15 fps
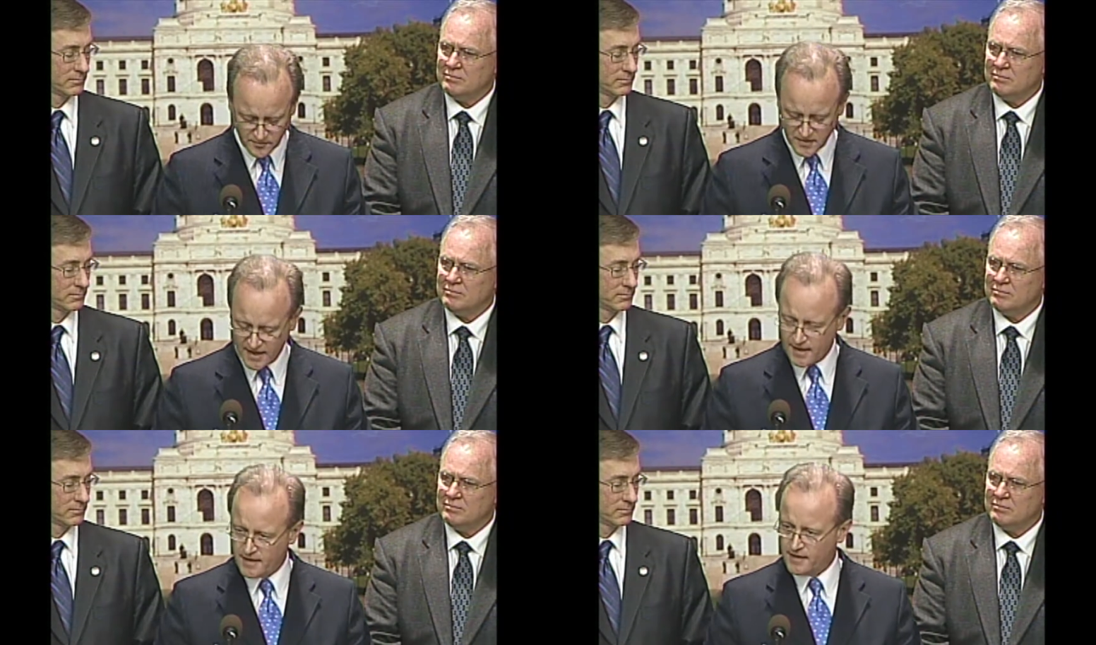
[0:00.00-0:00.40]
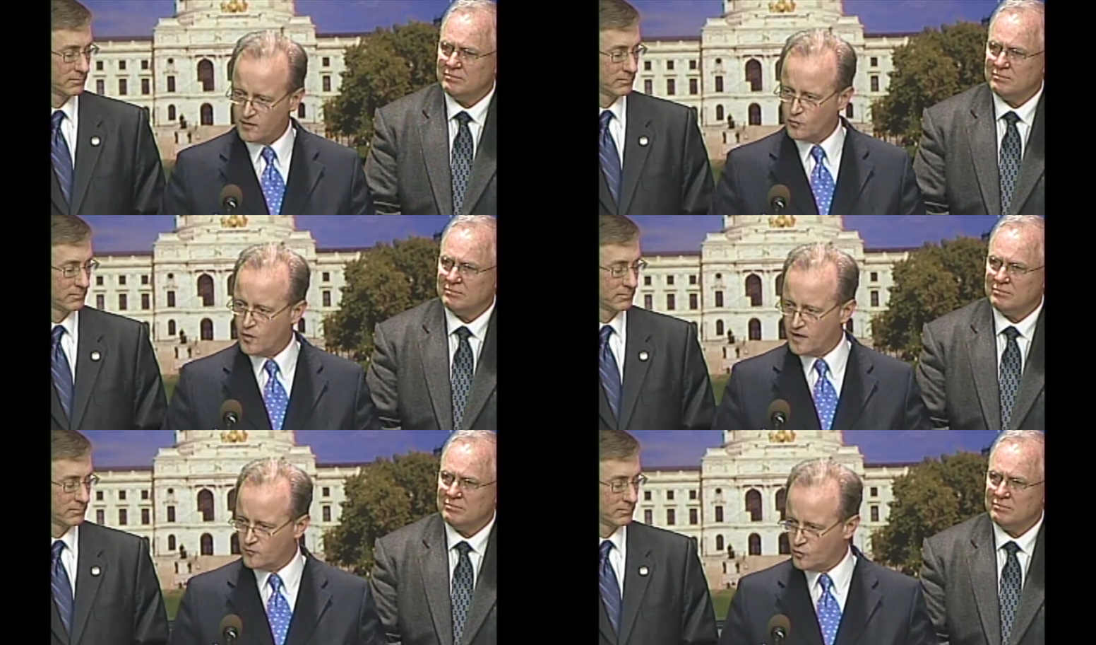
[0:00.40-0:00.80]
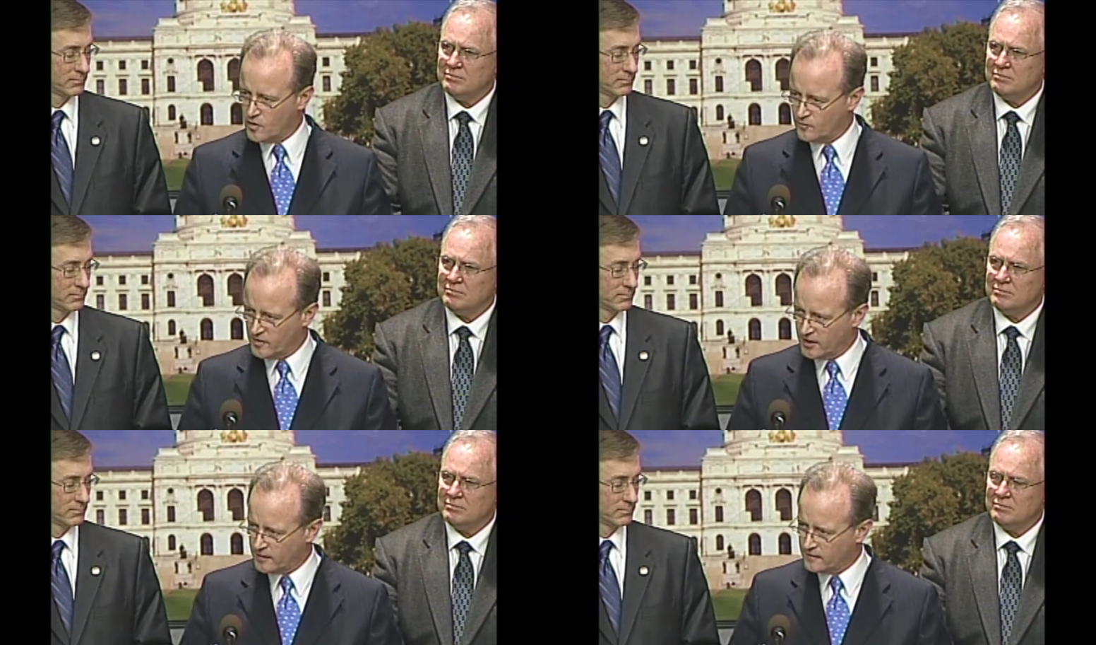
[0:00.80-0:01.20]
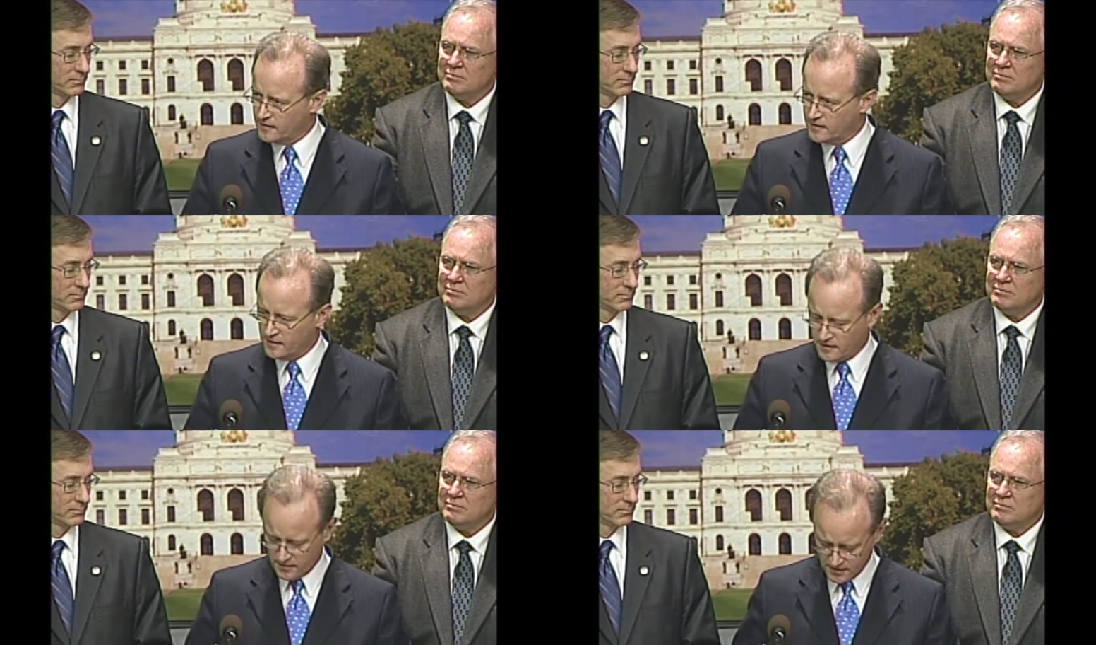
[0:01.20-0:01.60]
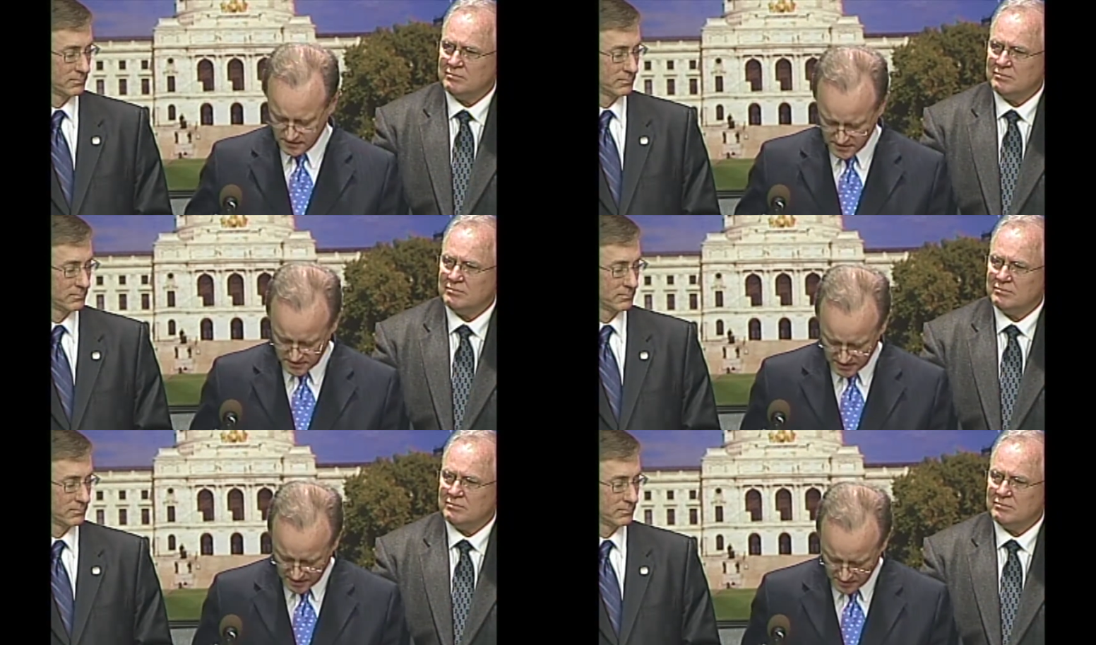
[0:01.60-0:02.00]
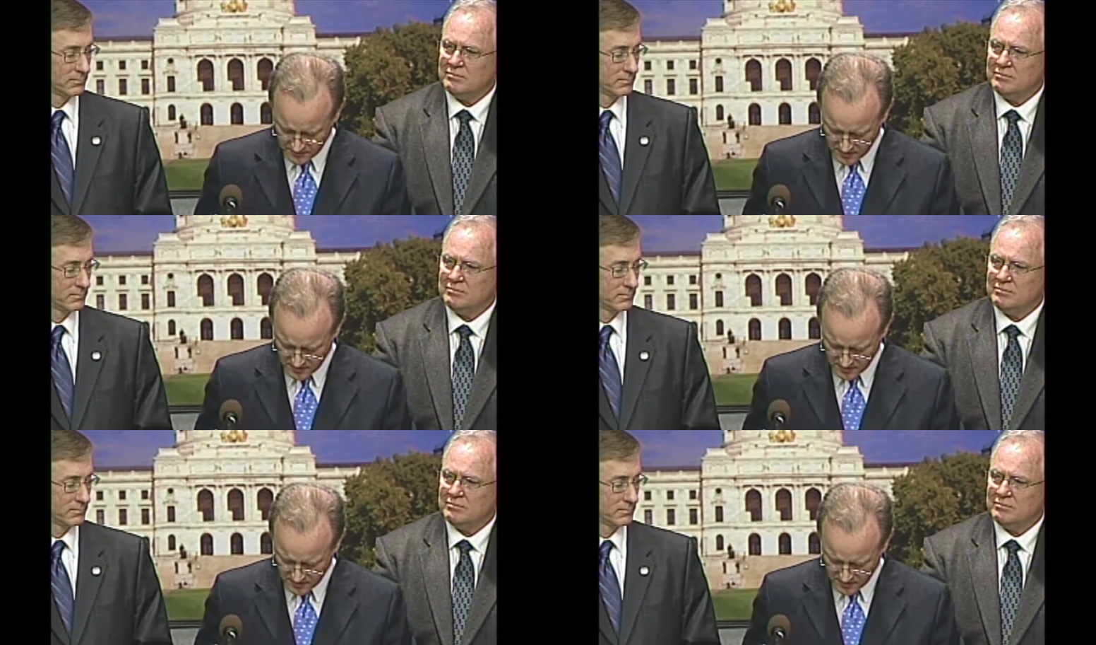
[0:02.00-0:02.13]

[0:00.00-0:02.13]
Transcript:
Speaker 1: man and one woman in the state of